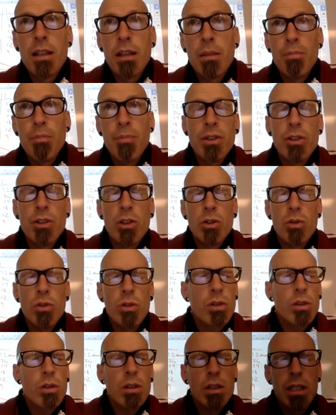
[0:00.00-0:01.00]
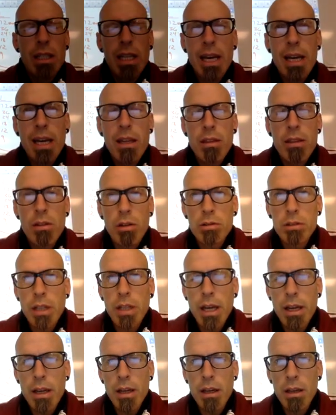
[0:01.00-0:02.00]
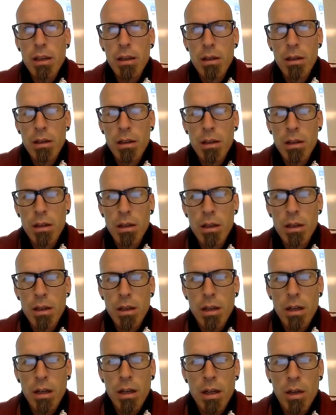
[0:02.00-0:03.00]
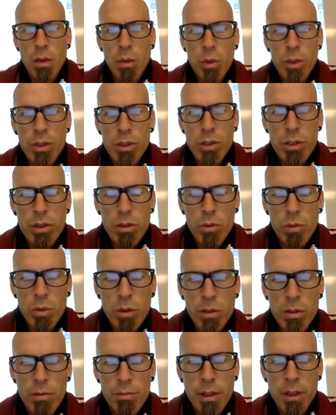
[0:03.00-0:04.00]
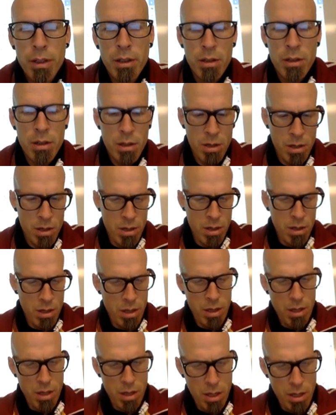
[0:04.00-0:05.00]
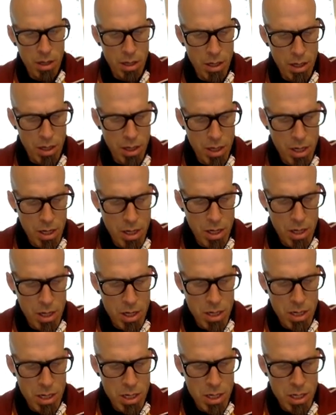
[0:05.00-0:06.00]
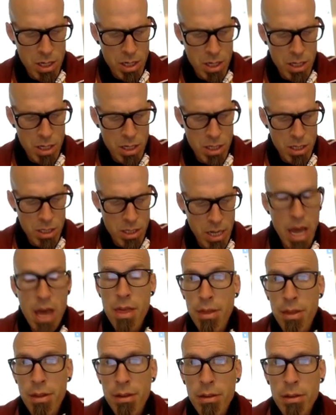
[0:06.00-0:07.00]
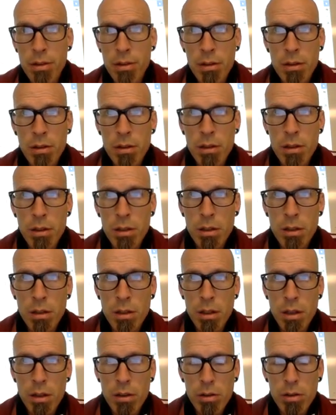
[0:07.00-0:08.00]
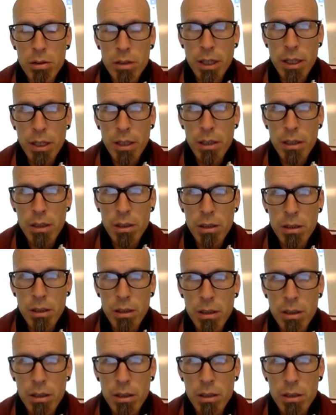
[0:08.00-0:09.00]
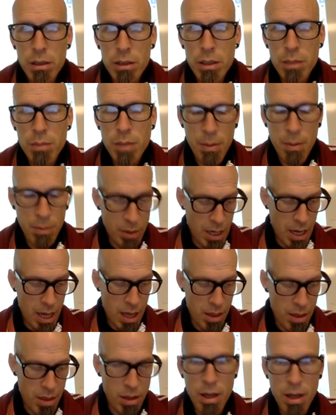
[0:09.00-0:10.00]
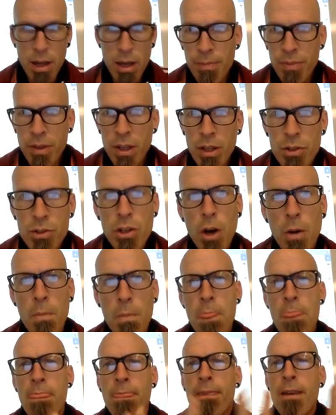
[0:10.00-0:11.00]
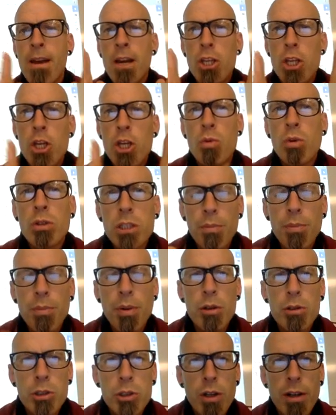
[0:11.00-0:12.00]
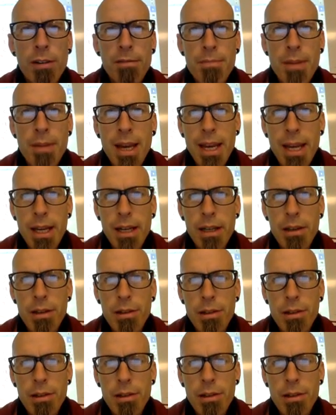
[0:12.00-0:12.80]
B2 day, Thursday, which would have been the 10th, Thursday, September 10th. So you were supposed to have made